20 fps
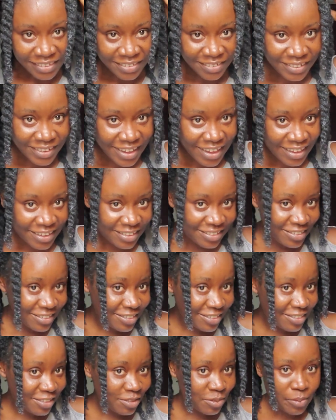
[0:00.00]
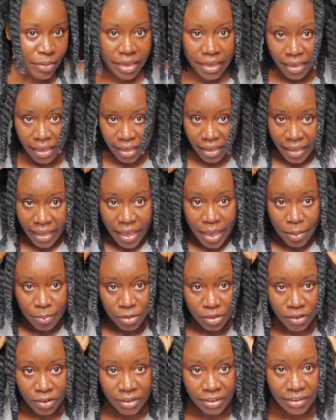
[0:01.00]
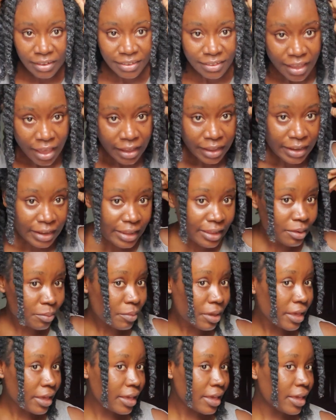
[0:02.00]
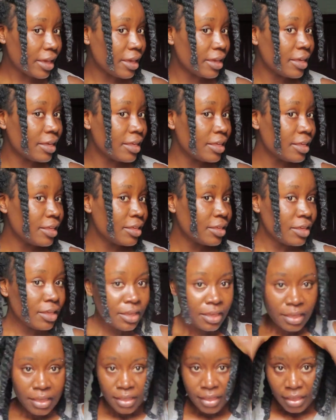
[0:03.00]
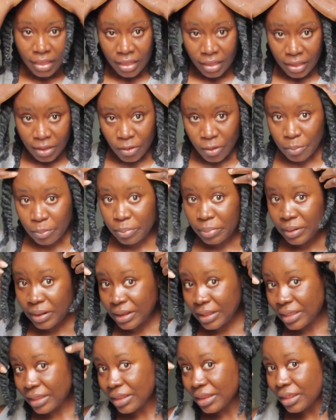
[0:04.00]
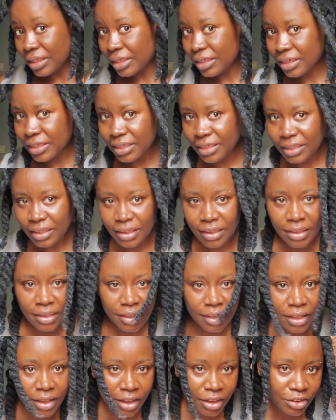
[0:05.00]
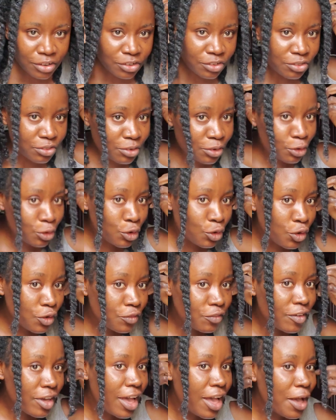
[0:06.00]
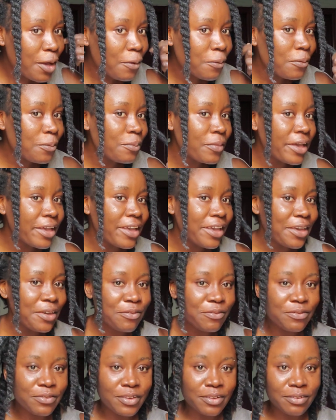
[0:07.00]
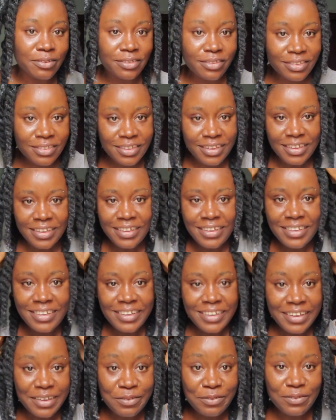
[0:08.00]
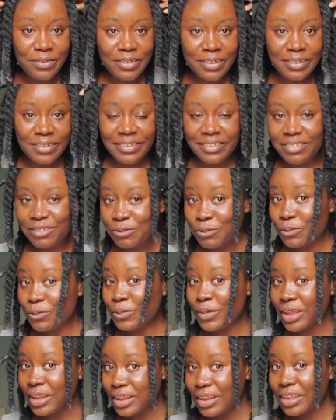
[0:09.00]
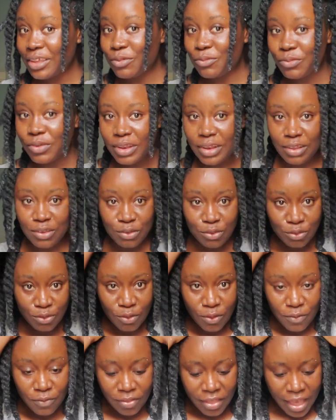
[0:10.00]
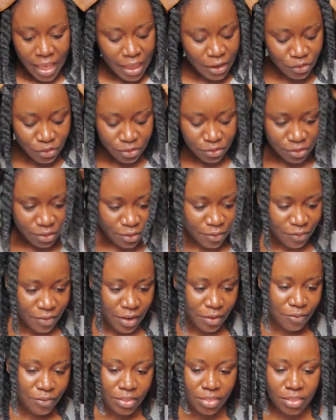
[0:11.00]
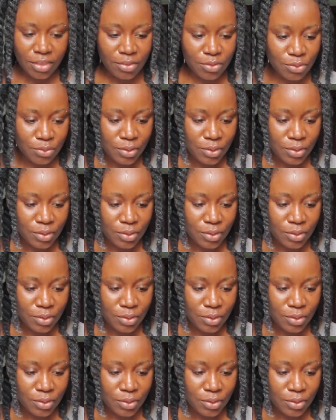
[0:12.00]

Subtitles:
So guys, this is my hair. I'm done detangling my hair completely. I just love how my hair feels. It feels really soft. I just love everything.